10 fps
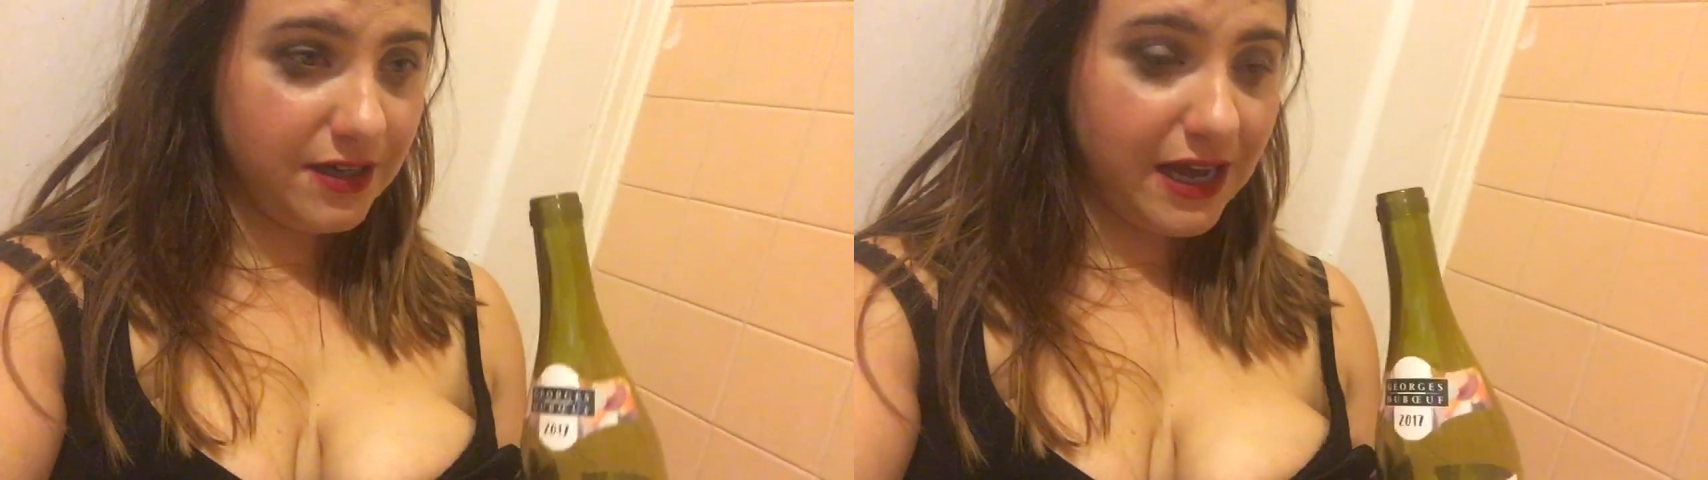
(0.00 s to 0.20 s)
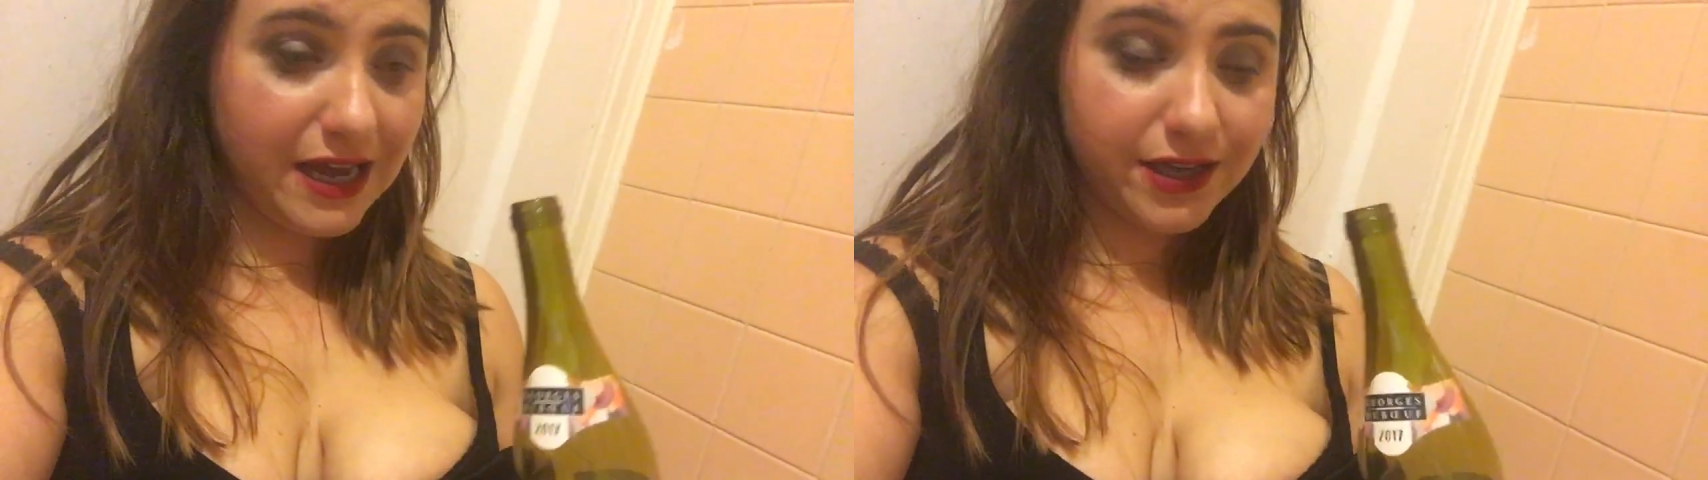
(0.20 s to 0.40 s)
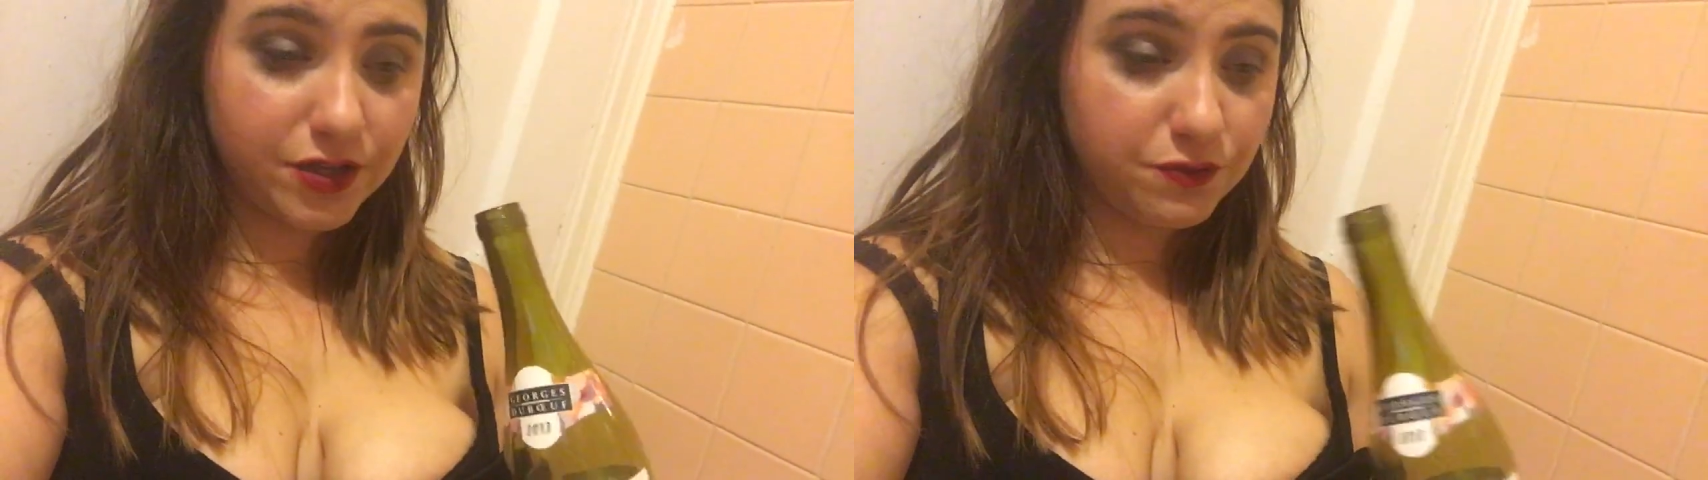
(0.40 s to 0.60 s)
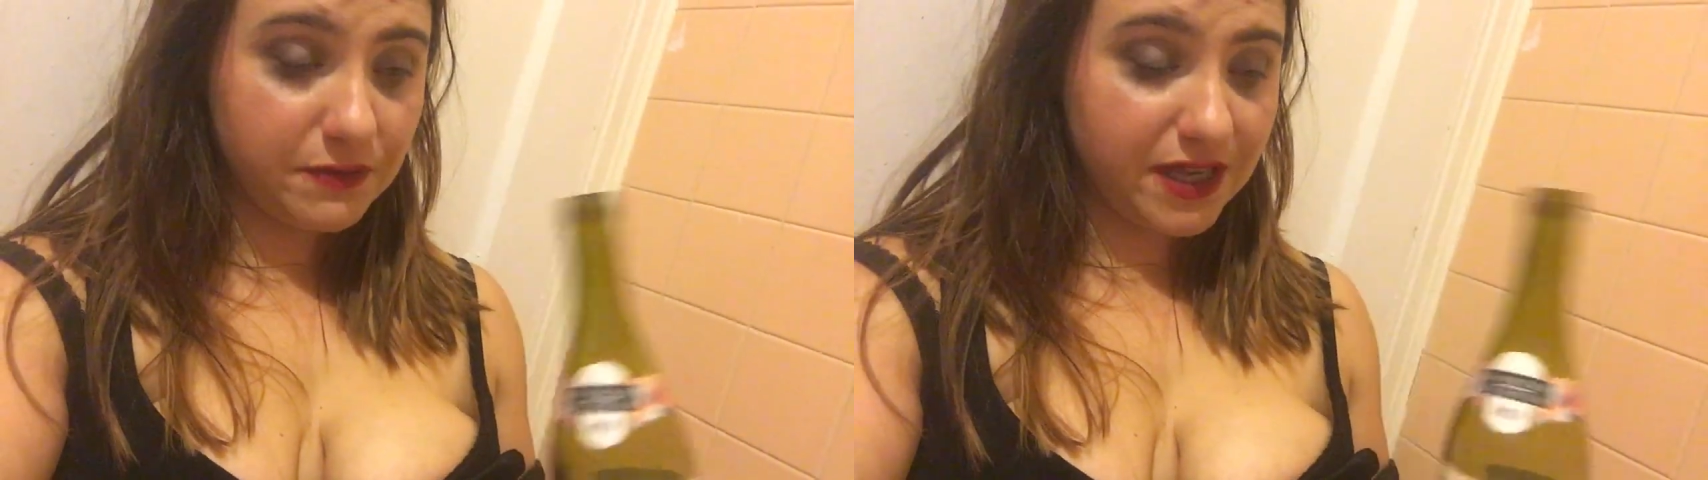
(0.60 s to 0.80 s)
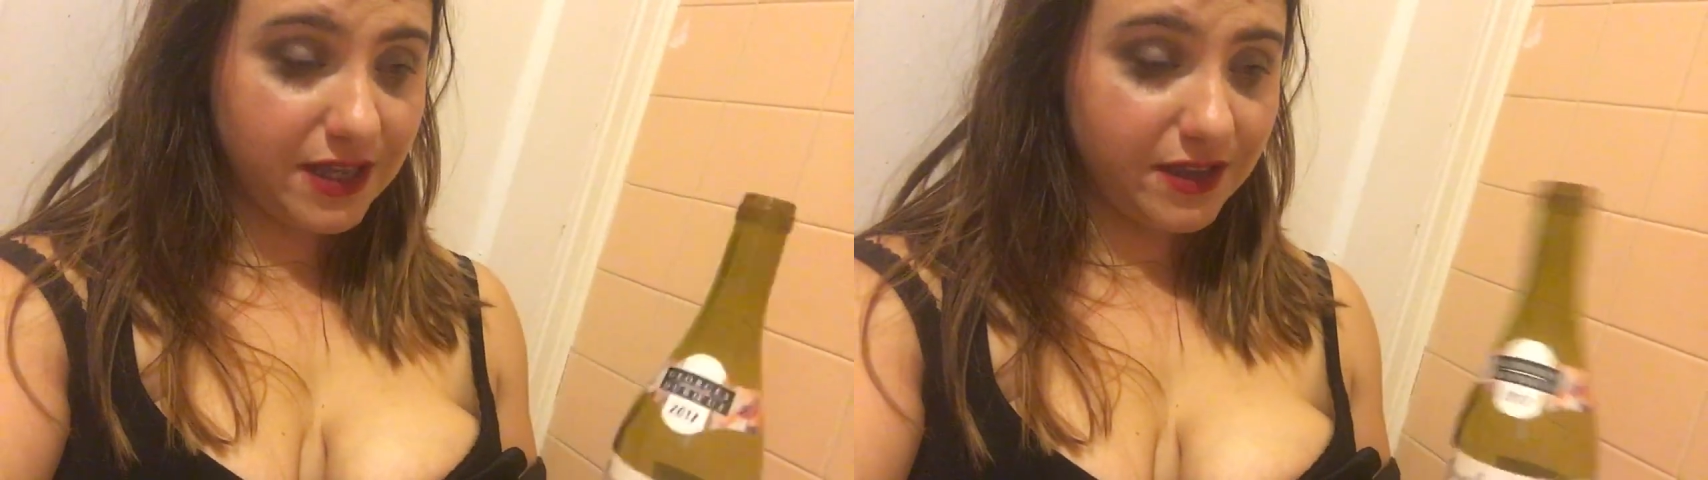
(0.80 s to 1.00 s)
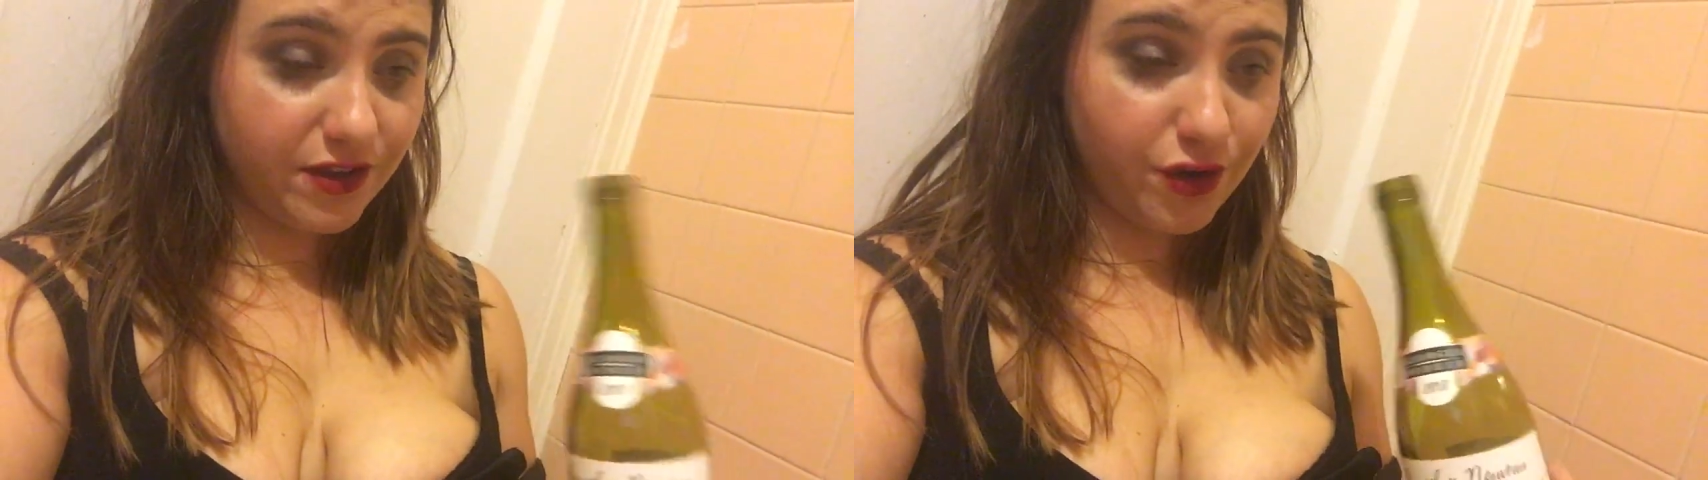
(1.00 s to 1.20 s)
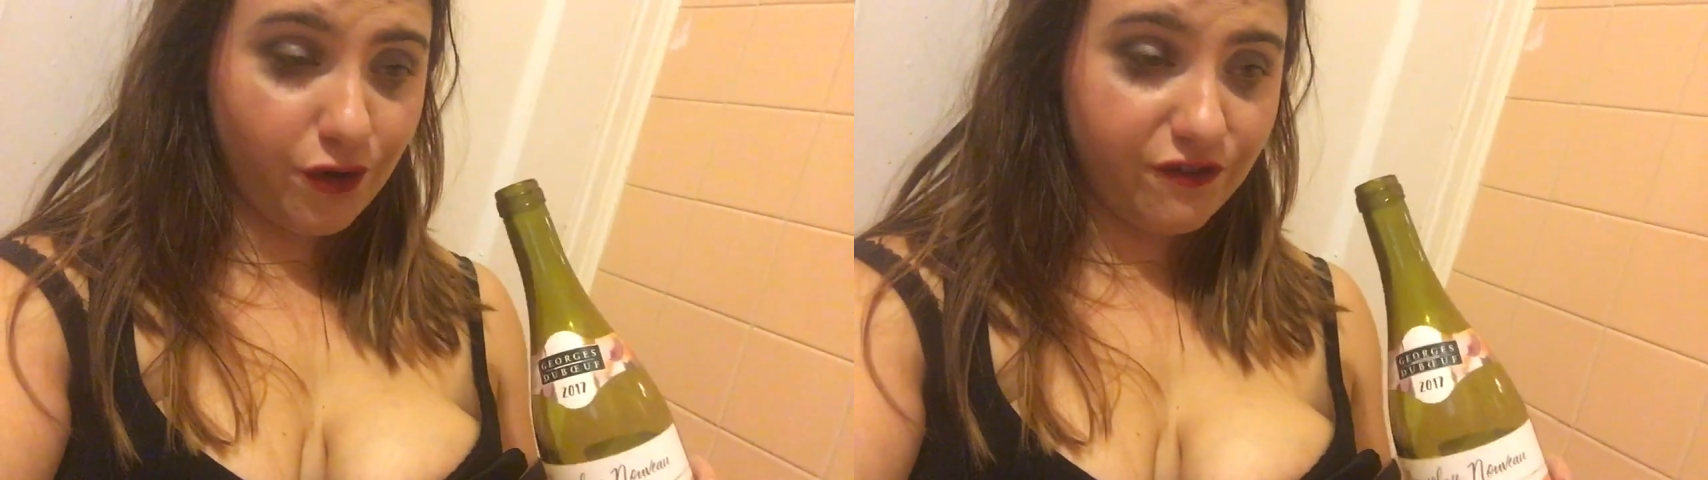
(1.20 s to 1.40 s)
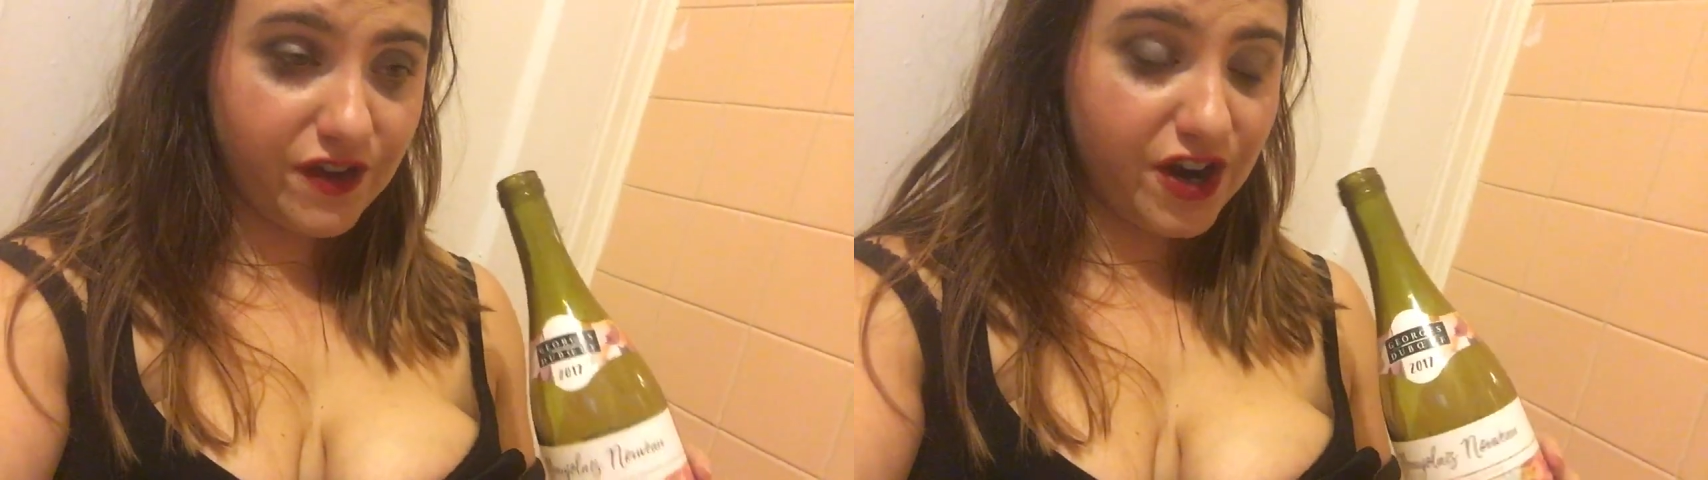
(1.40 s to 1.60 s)
I could make it
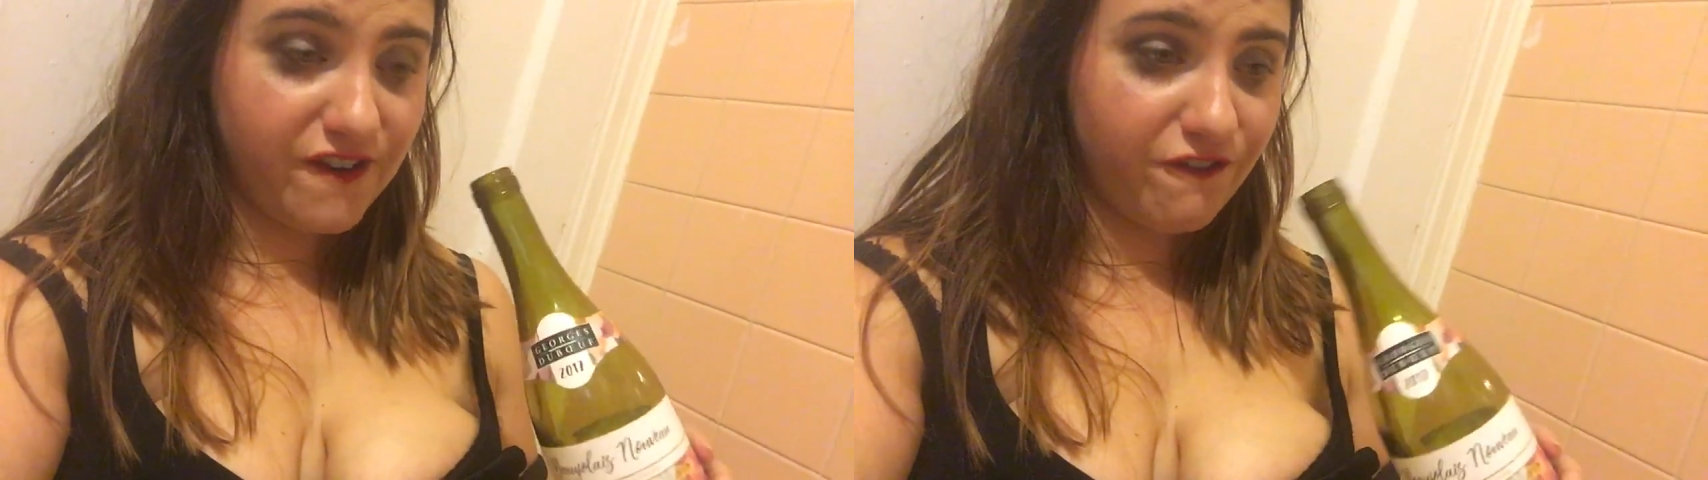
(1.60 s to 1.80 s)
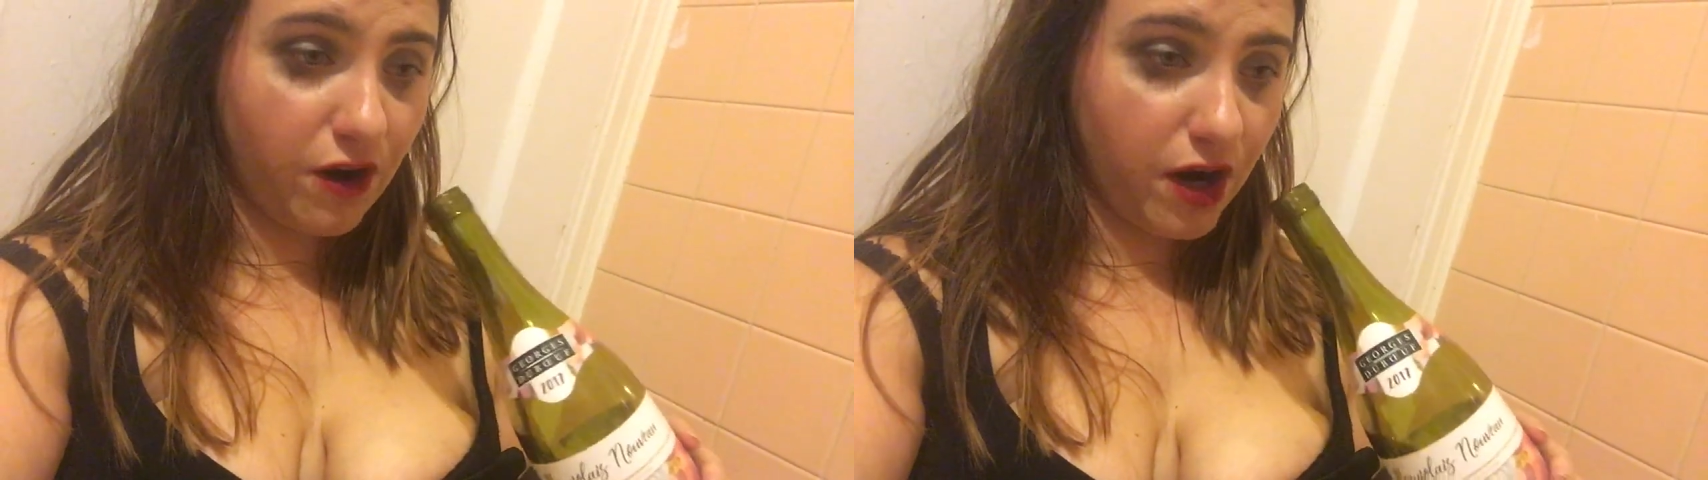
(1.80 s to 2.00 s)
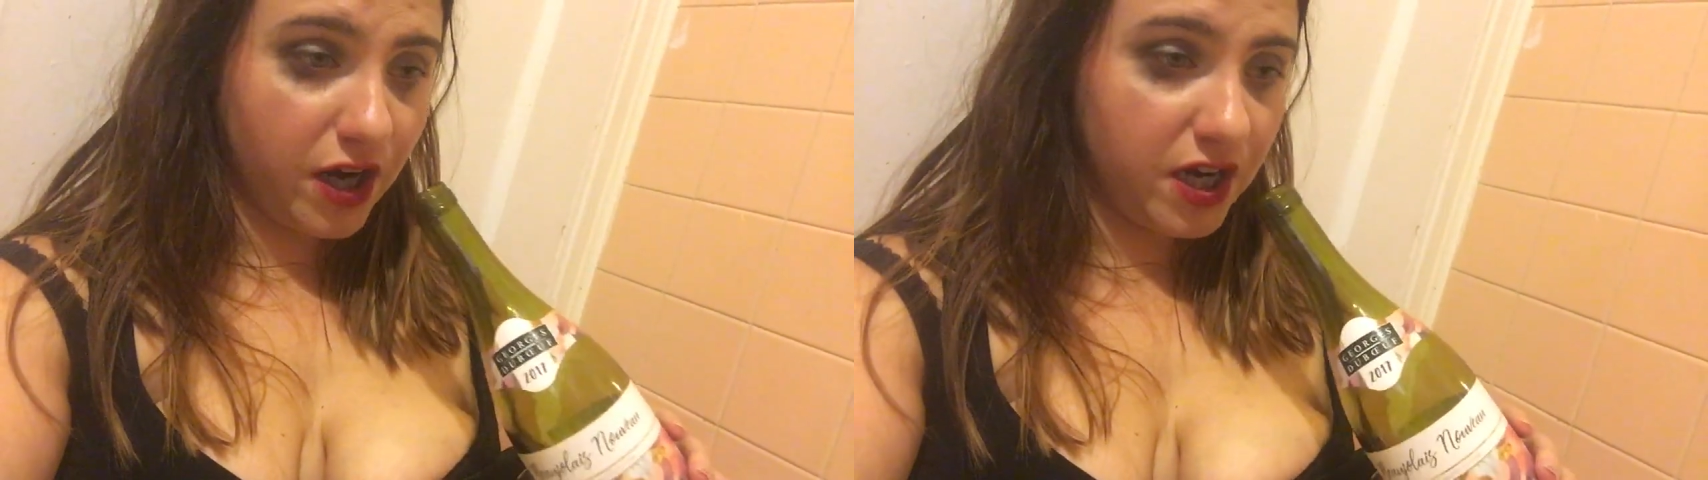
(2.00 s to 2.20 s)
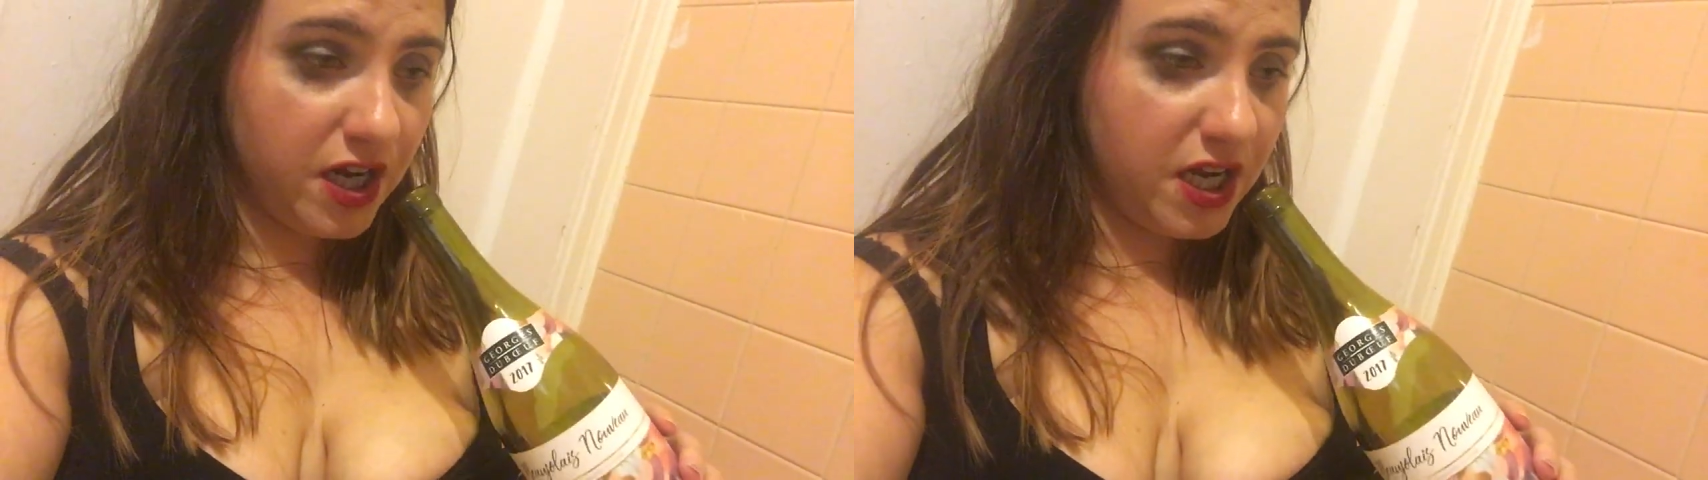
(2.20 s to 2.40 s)
go very far,